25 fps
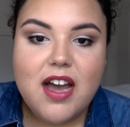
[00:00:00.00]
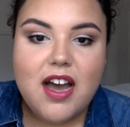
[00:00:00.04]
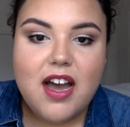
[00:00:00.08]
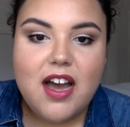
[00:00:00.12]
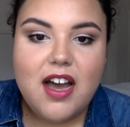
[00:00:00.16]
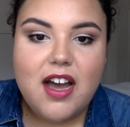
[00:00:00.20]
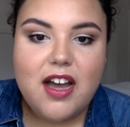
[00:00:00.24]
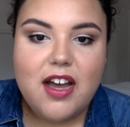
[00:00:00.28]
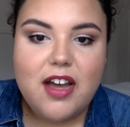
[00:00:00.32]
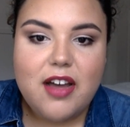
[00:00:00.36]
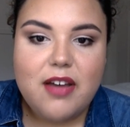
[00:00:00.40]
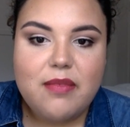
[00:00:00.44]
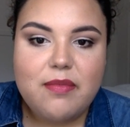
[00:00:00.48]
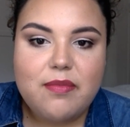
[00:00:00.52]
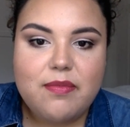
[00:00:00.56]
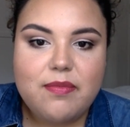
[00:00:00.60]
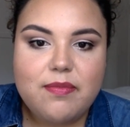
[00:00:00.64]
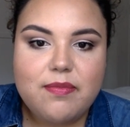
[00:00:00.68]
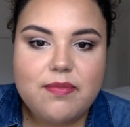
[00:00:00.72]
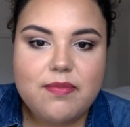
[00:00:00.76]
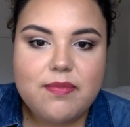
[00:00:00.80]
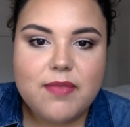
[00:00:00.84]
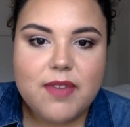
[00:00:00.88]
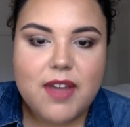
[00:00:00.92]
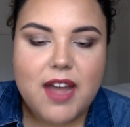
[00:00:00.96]

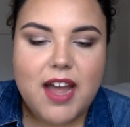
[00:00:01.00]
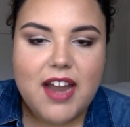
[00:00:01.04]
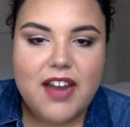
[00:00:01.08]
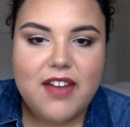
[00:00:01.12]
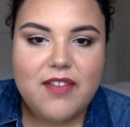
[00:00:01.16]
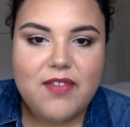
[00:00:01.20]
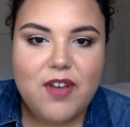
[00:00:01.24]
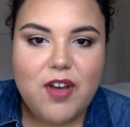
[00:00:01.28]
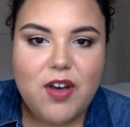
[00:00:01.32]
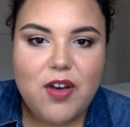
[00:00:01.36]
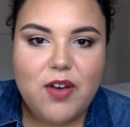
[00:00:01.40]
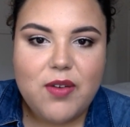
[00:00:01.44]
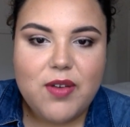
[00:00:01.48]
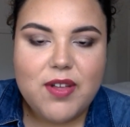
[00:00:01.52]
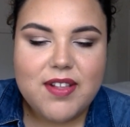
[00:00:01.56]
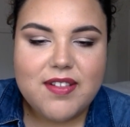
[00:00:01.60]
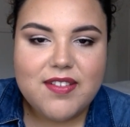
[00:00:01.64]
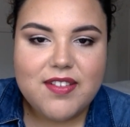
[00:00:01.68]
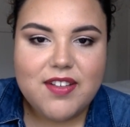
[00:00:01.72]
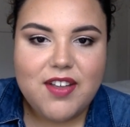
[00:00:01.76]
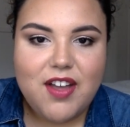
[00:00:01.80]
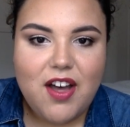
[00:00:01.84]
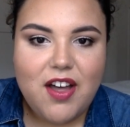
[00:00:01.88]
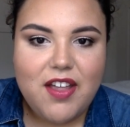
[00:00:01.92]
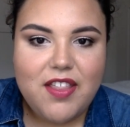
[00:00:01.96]
kind of always
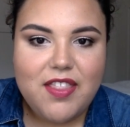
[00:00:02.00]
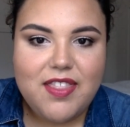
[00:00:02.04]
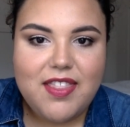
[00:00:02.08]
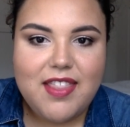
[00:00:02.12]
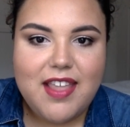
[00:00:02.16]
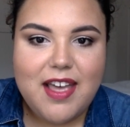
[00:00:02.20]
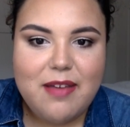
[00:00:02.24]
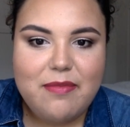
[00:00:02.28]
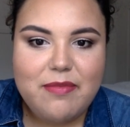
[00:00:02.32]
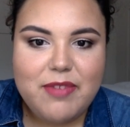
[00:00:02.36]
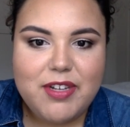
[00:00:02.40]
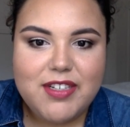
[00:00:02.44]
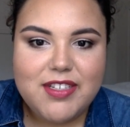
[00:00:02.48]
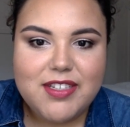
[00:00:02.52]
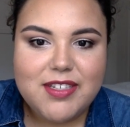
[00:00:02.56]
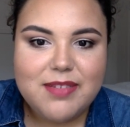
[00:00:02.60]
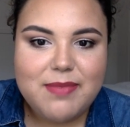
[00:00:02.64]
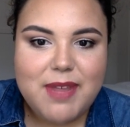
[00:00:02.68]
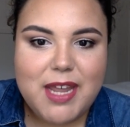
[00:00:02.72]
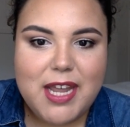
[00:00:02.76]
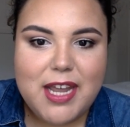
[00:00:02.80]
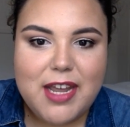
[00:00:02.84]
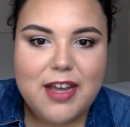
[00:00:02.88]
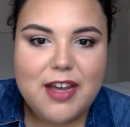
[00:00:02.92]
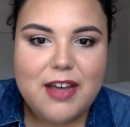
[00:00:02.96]
gotten them into
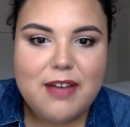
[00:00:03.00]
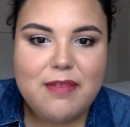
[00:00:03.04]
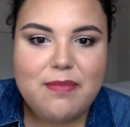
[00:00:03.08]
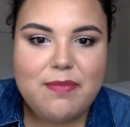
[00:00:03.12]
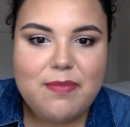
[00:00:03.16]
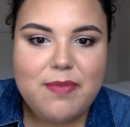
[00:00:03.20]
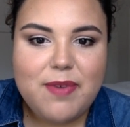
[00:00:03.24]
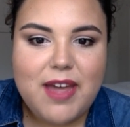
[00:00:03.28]
makeup